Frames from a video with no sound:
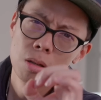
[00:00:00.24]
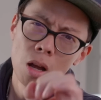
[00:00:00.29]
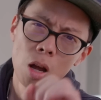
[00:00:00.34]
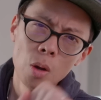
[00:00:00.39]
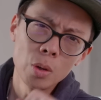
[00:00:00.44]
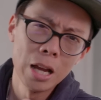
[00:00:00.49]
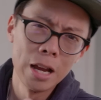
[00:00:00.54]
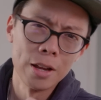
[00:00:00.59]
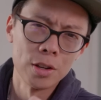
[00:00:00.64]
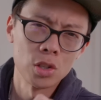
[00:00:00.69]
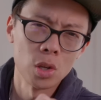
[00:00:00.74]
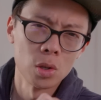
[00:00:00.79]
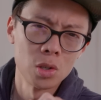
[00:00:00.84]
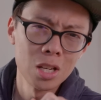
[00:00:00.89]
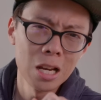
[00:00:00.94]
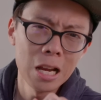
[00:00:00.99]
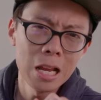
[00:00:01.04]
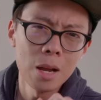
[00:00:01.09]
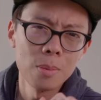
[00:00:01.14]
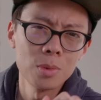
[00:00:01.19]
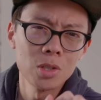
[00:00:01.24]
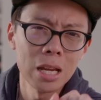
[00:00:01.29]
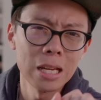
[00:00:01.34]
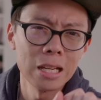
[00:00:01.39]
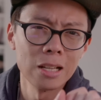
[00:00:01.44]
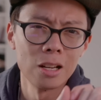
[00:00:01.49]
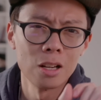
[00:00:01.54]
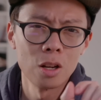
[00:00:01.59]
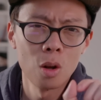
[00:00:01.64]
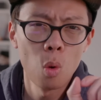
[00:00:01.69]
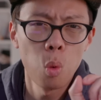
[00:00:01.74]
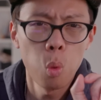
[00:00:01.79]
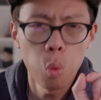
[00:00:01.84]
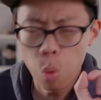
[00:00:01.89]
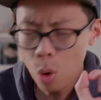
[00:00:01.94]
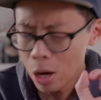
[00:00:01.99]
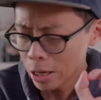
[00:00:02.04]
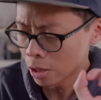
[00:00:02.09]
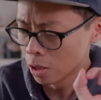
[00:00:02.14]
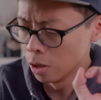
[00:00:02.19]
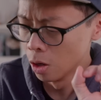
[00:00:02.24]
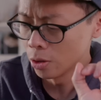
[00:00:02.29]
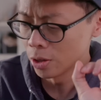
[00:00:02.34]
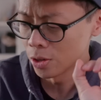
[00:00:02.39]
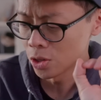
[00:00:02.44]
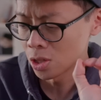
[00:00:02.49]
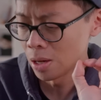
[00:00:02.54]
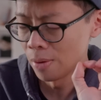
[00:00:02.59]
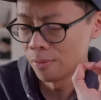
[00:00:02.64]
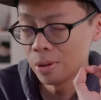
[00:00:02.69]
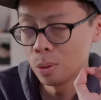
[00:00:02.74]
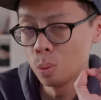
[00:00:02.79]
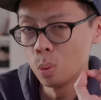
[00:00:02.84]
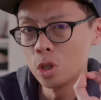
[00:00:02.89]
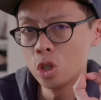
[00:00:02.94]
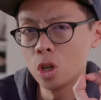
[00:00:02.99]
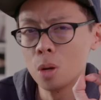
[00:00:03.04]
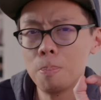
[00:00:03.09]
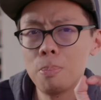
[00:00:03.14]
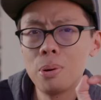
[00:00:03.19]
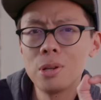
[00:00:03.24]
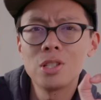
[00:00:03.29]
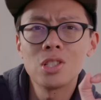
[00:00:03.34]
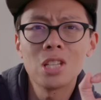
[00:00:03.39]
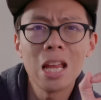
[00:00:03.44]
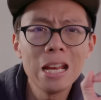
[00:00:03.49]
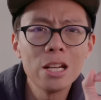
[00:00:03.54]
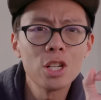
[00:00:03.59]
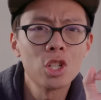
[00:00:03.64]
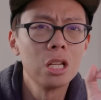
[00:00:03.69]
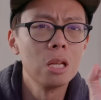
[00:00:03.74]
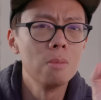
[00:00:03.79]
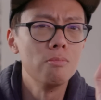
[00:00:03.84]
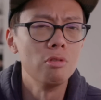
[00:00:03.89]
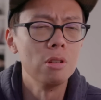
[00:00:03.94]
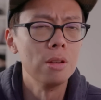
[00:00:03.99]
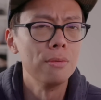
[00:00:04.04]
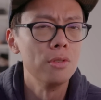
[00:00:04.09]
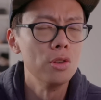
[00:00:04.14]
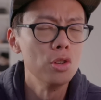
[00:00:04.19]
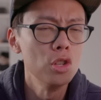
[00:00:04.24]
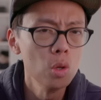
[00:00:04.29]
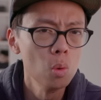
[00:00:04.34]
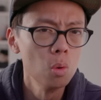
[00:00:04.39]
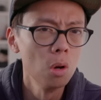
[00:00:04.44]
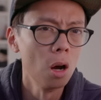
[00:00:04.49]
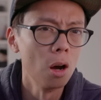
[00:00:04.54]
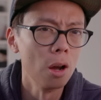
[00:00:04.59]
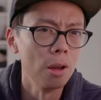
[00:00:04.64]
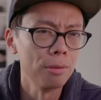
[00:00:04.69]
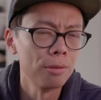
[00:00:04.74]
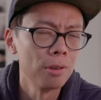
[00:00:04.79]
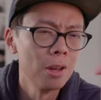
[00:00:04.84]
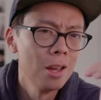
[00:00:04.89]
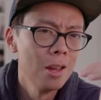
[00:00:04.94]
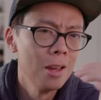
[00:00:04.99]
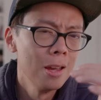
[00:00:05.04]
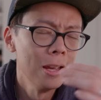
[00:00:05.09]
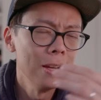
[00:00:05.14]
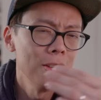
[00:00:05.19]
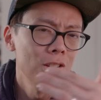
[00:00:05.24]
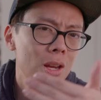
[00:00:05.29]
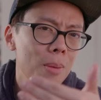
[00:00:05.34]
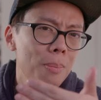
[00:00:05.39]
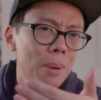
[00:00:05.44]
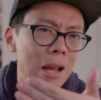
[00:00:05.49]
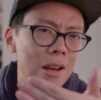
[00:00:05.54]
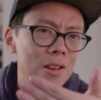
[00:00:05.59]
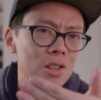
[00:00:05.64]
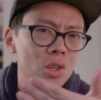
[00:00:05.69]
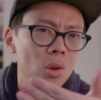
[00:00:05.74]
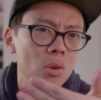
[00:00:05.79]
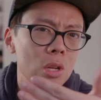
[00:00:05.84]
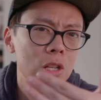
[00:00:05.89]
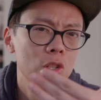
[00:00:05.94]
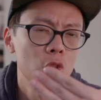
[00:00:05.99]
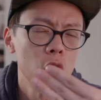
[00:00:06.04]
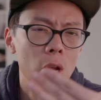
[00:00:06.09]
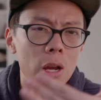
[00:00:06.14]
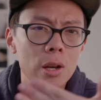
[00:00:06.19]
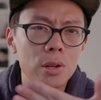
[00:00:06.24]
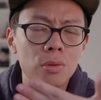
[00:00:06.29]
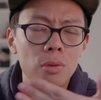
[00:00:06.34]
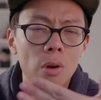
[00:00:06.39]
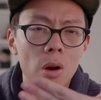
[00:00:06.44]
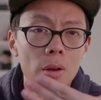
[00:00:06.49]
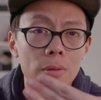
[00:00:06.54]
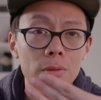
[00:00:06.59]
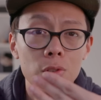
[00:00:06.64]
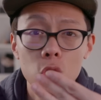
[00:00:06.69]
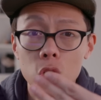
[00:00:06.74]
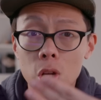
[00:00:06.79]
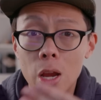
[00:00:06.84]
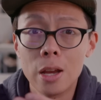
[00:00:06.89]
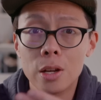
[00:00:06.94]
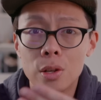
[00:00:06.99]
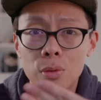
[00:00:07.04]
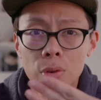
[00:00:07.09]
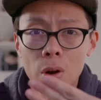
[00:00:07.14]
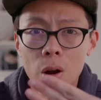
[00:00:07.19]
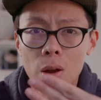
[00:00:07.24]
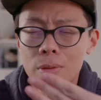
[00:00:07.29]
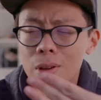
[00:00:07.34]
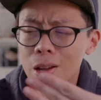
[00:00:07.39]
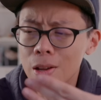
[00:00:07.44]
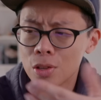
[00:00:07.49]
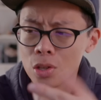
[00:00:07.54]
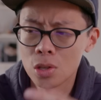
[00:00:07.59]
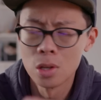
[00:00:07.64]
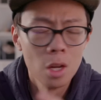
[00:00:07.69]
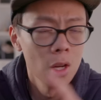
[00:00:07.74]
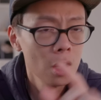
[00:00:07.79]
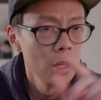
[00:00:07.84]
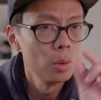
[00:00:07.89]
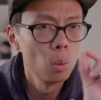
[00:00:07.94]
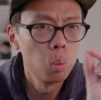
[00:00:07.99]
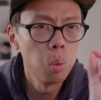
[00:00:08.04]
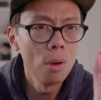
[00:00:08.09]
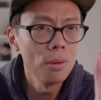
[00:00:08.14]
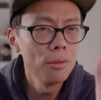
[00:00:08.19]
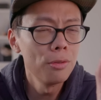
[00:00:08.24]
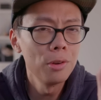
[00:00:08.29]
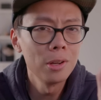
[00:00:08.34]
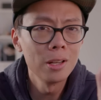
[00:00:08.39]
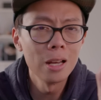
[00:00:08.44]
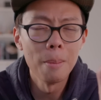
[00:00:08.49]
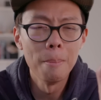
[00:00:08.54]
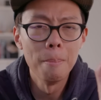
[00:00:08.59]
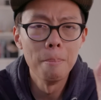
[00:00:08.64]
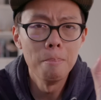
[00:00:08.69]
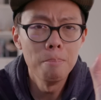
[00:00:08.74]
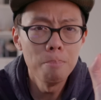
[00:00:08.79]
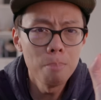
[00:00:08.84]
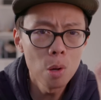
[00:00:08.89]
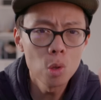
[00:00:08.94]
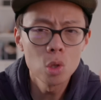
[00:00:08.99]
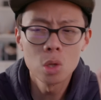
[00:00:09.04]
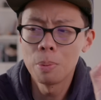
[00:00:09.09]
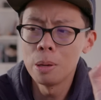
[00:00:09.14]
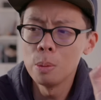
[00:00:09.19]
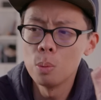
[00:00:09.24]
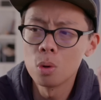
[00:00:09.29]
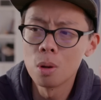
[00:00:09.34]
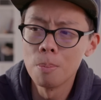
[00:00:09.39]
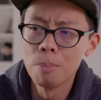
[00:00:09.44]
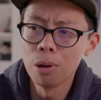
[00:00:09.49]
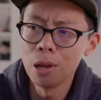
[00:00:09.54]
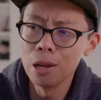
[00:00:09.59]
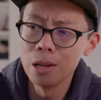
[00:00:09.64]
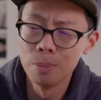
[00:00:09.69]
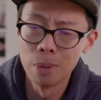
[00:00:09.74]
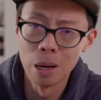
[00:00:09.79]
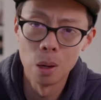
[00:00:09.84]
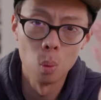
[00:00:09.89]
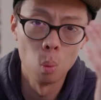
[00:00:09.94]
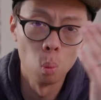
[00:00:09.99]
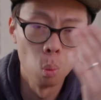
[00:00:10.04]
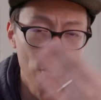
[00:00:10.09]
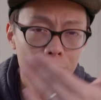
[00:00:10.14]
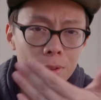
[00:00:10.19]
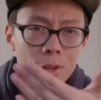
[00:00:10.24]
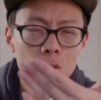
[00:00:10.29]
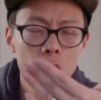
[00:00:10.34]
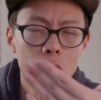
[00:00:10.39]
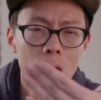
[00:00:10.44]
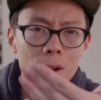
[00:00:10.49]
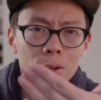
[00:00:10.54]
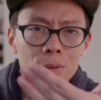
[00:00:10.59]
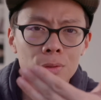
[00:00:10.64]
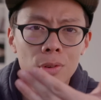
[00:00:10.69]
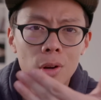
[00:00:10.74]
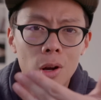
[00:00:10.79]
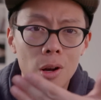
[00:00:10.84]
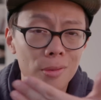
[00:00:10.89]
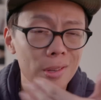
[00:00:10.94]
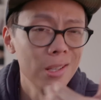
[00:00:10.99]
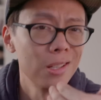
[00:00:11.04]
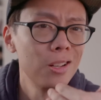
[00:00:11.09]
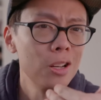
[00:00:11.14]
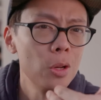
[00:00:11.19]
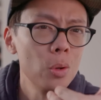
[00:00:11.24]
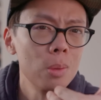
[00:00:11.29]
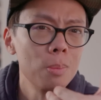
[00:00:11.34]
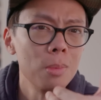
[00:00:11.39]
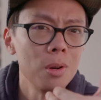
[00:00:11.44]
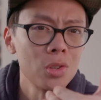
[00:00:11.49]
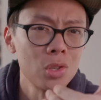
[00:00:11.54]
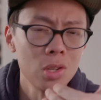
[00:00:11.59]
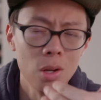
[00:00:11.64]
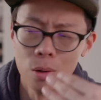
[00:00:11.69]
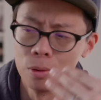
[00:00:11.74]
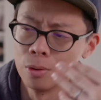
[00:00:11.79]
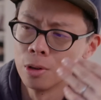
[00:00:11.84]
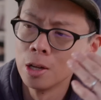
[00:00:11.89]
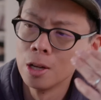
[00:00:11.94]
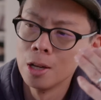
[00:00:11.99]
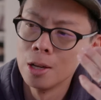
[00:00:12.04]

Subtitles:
Okay, so today I'm taking a quick look at something which could potentially breathe new life into your Panasonic GH5 GH5S. The one thing that most people complain about with the GH5, including myself,